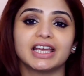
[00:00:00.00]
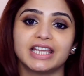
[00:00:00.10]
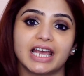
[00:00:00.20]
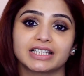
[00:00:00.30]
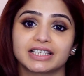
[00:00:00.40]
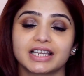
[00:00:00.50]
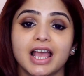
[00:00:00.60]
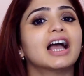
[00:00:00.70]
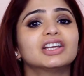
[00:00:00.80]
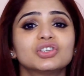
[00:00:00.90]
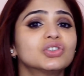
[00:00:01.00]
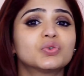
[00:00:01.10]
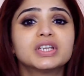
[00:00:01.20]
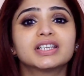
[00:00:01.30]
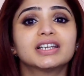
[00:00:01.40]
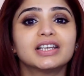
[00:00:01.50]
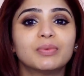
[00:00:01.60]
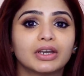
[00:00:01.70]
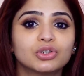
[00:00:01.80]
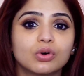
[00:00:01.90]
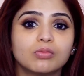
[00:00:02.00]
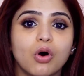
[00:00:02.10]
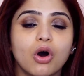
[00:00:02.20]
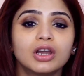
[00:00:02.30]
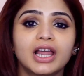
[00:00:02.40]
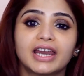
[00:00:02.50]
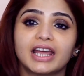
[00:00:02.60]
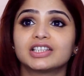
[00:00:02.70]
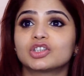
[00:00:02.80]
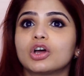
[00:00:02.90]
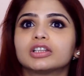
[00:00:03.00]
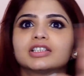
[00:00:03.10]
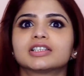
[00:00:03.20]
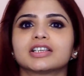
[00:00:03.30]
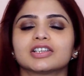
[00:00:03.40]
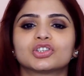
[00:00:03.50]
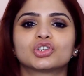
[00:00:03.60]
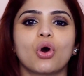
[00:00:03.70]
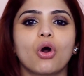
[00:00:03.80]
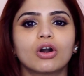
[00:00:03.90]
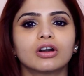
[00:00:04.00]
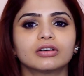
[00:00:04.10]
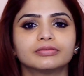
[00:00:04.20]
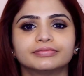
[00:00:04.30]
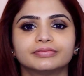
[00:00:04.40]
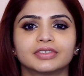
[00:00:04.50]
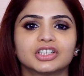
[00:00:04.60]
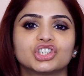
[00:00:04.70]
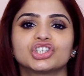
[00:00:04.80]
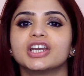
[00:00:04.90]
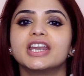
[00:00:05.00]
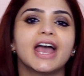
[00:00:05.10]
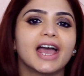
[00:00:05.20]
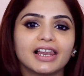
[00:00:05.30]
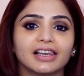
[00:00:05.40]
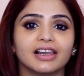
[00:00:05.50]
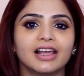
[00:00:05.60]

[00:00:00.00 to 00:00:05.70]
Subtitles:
Yes, I just recently went to a mall and I saw this store Chanel,